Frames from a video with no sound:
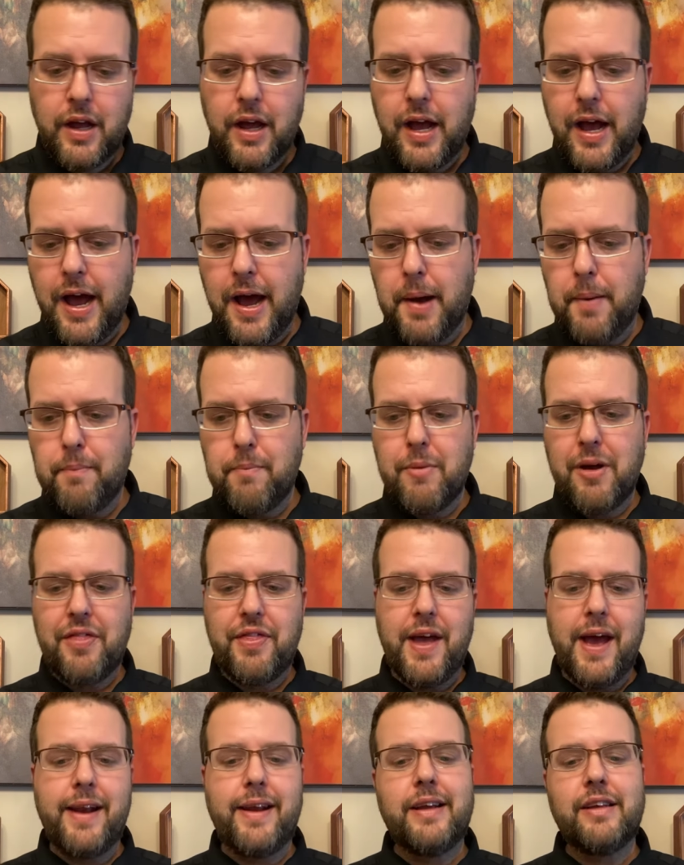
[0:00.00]
But
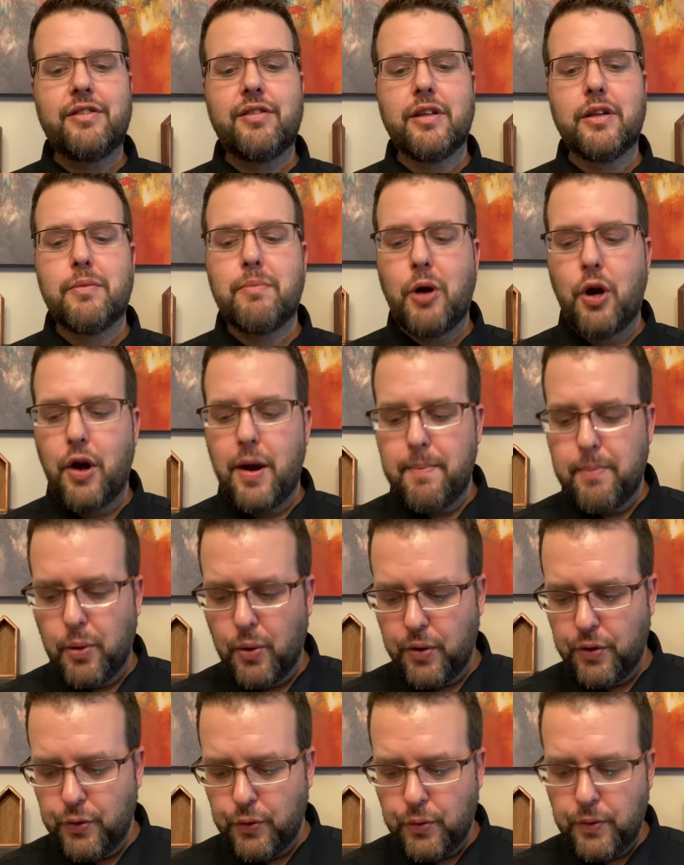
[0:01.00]
that is Loumari
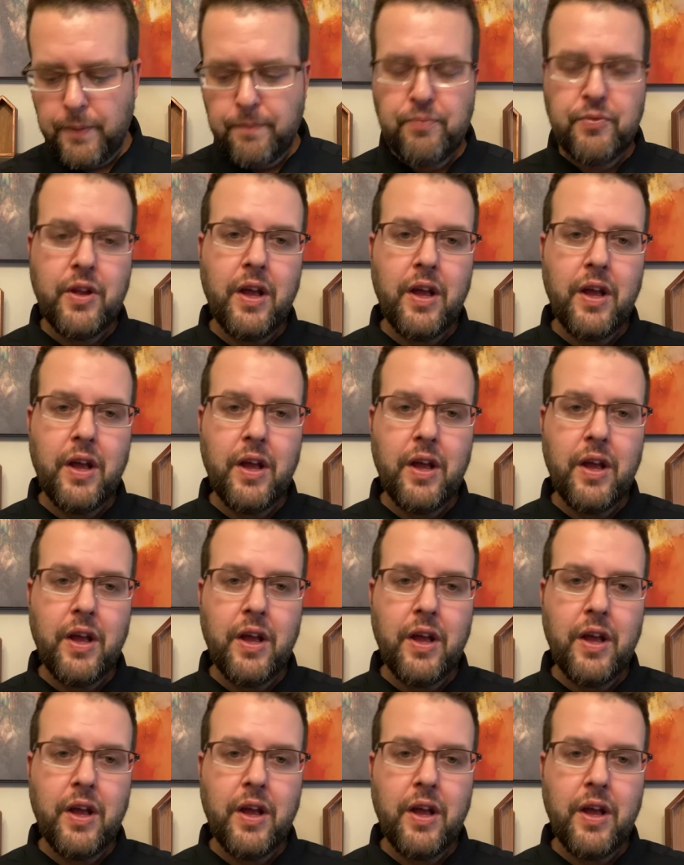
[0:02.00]
Porthole.